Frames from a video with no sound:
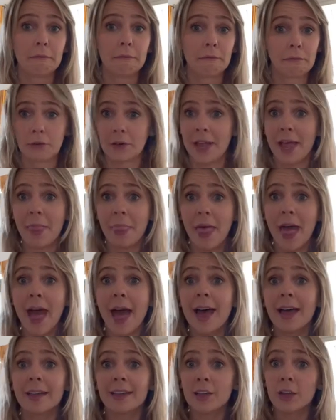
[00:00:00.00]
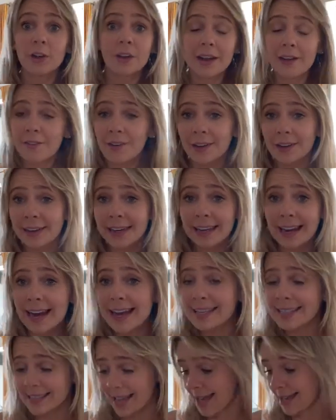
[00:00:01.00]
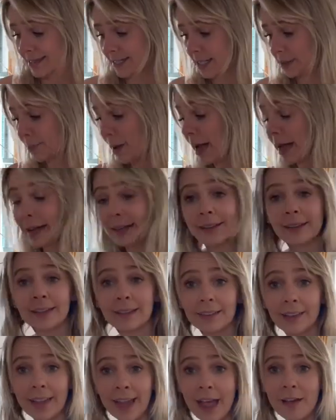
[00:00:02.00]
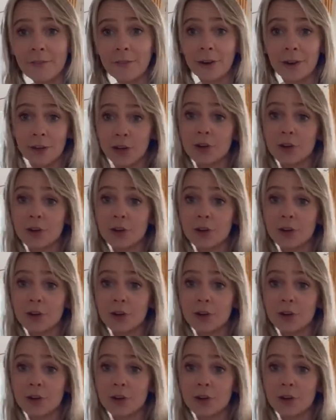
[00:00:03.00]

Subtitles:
Forget that. You're never gonna get asked that in Spain, like ever.